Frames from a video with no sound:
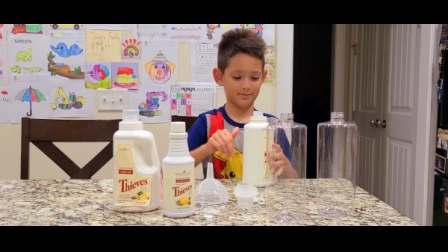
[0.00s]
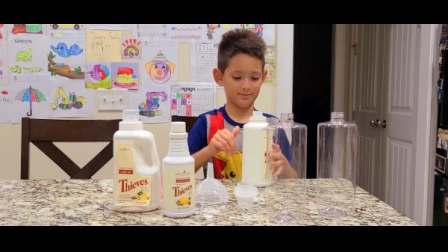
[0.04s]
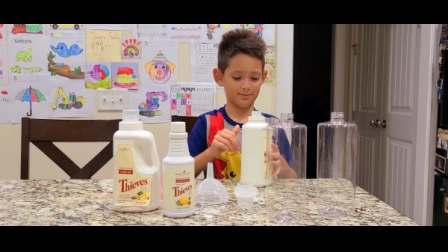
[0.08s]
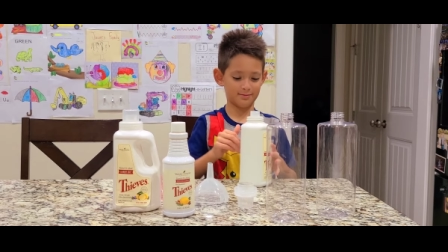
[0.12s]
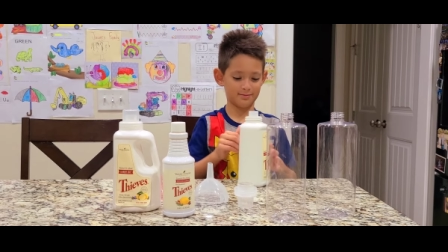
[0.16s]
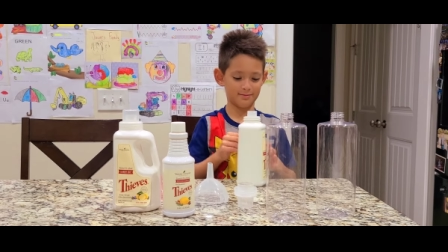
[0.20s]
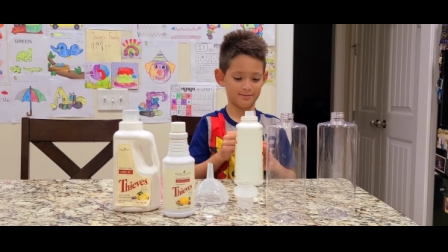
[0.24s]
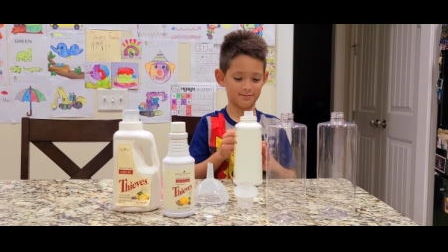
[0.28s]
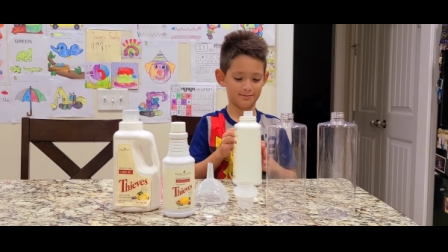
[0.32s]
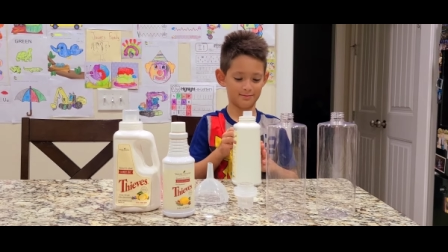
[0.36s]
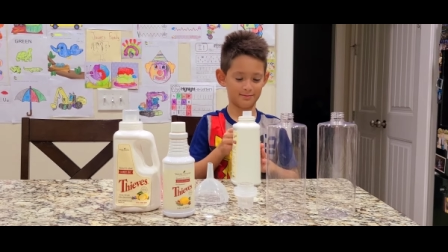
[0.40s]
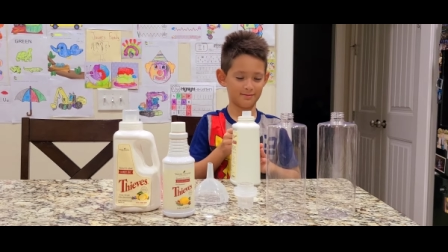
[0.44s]

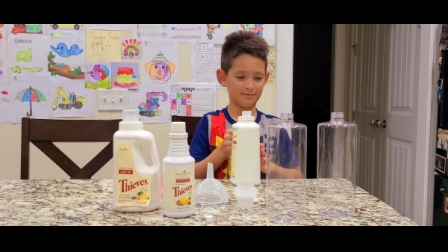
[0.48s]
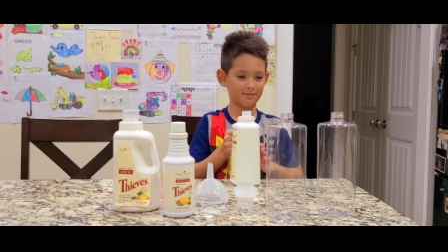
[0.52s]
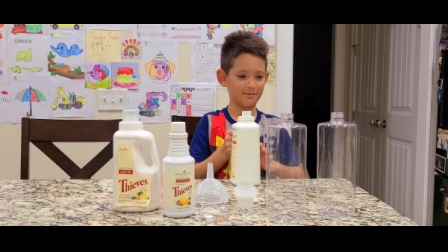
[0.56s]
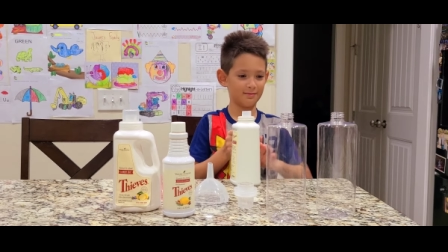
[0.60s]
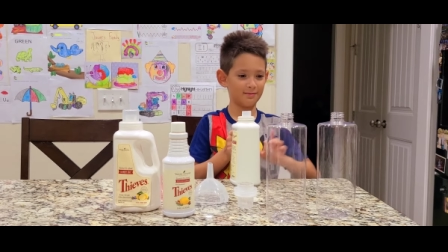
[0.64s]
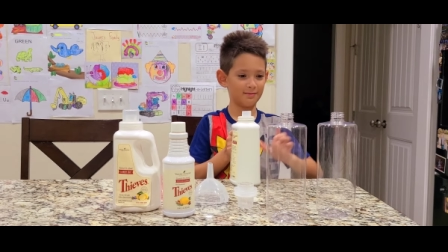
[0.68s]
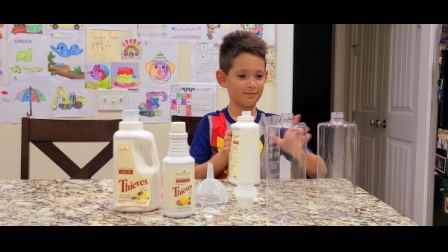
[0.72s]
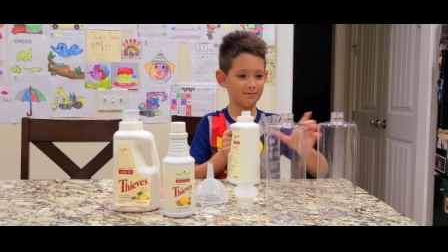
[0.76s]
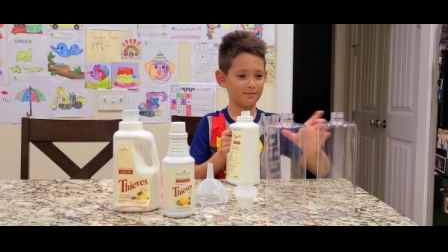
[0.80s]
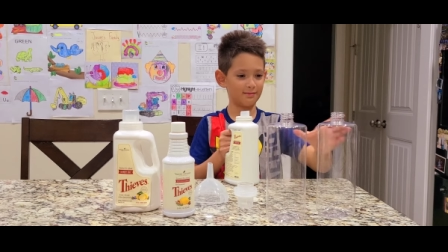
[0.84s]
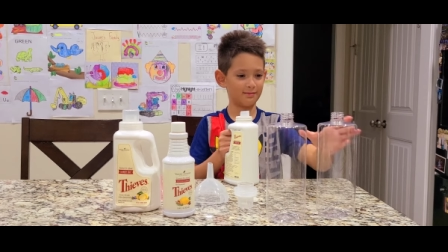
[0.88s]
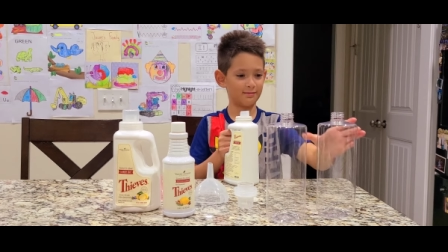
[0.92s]
Okay.
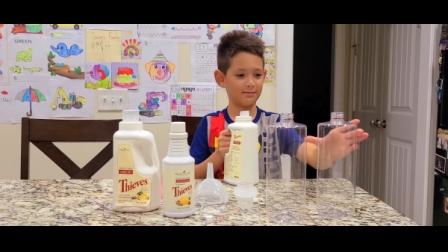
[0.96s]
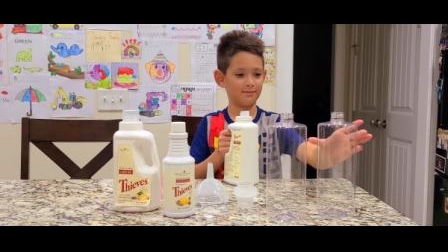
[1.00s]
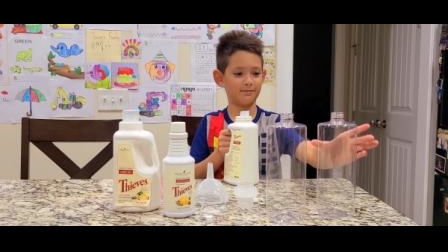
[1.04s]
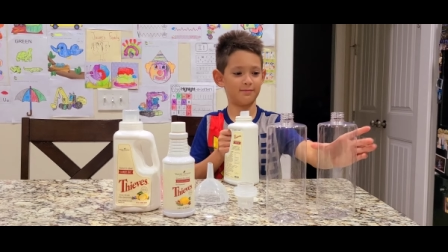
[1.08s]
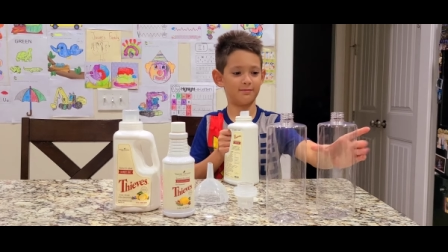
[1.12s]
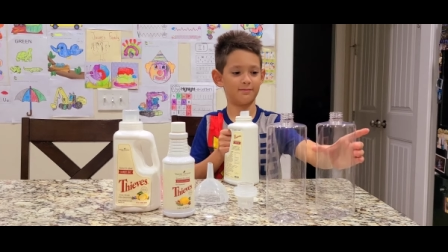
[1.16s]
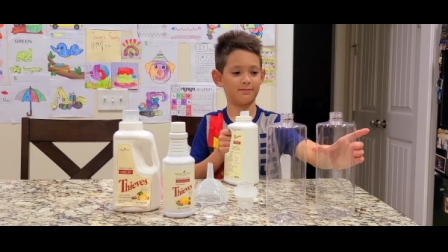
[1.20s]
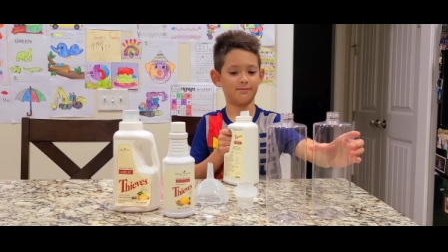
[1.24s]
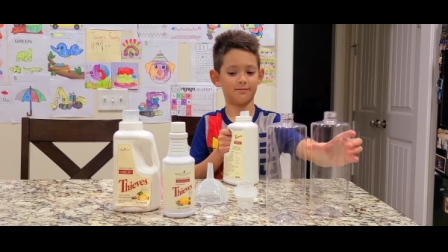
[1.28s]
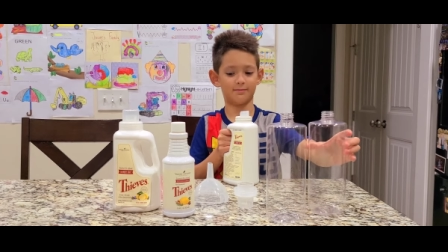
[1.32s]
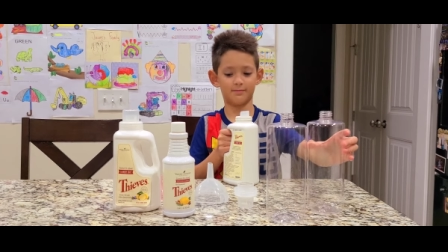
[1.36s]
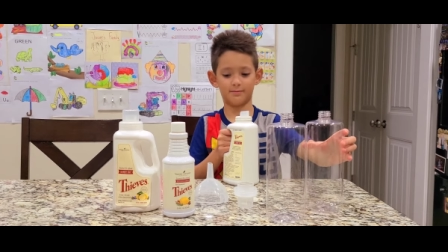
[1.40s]
Uh,
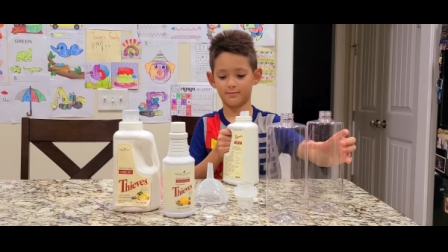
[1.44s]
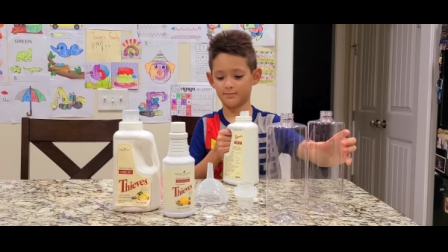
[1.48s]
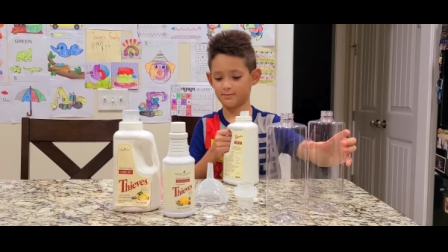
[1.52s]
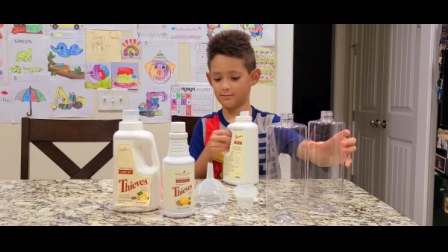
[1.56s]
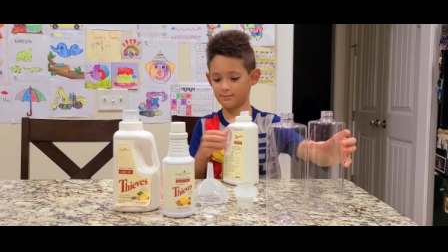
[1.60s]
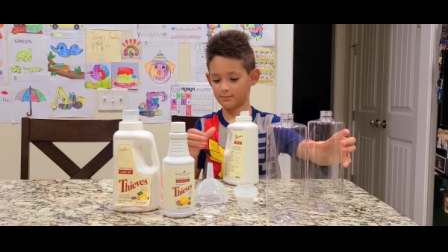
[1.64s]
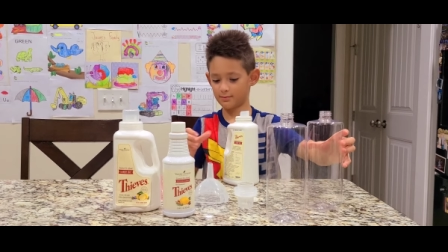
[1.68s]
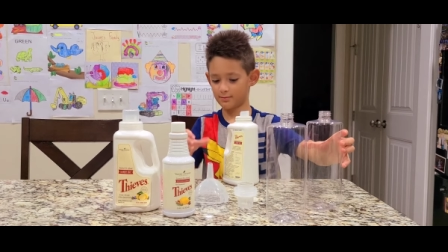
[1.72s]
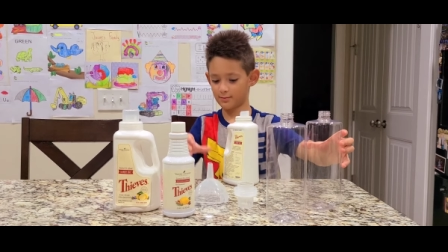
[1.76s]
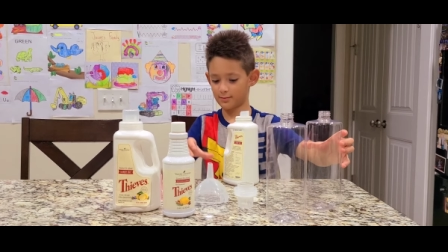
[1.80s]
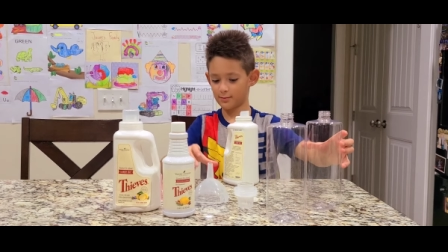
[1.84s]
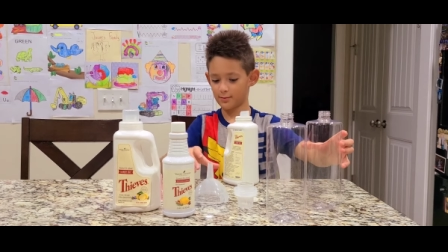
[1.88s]
do you need
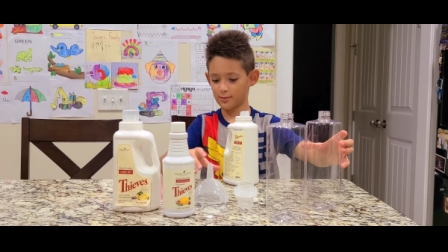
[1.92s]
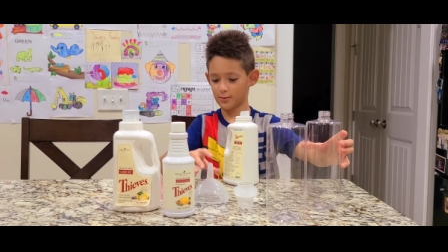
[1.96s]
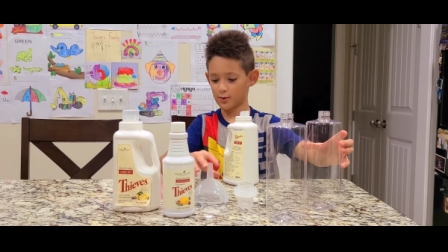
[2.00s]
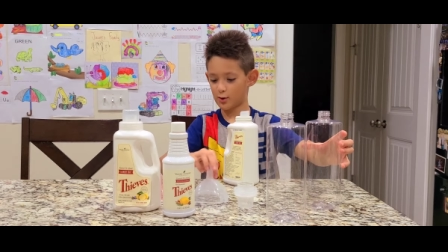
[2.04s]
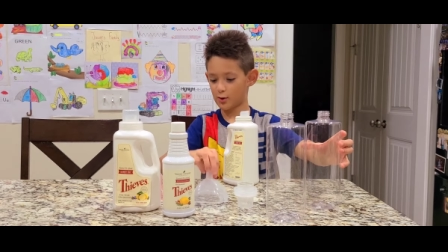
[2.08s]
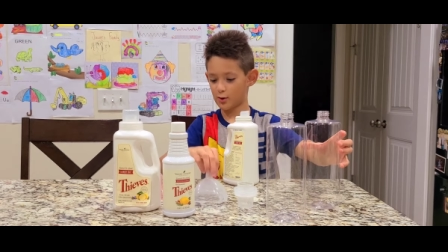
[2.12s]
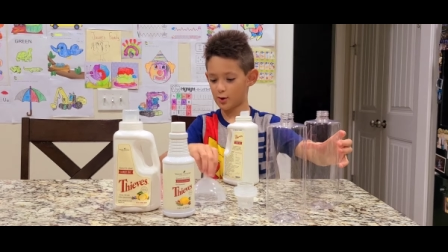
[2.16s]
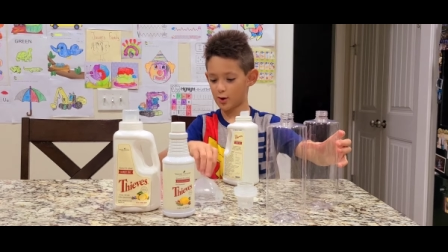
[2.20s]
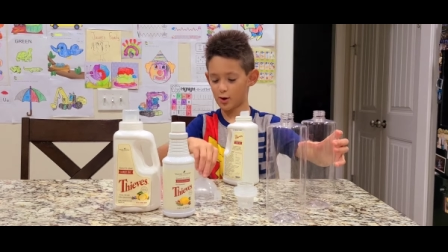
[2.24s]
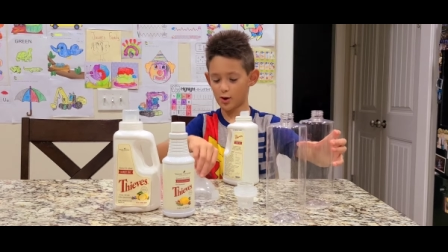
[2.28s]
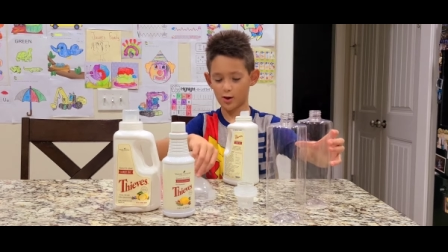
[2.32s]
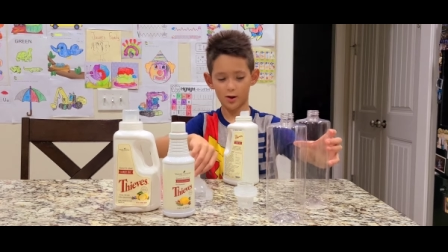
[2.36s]
help with
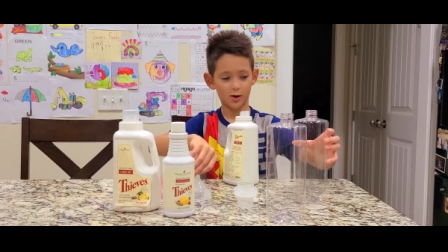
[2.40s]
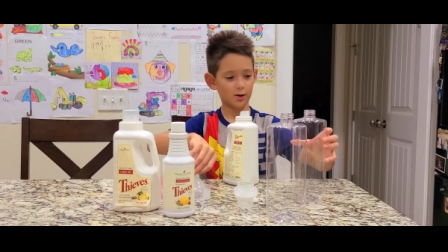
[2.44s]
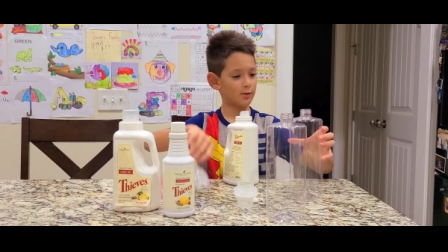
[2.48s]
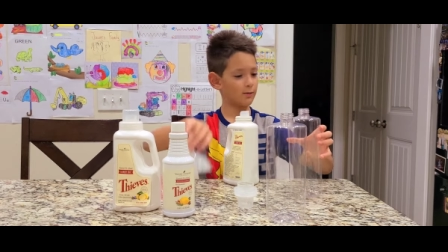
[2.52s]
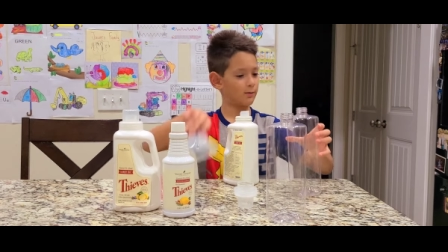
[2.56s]
the?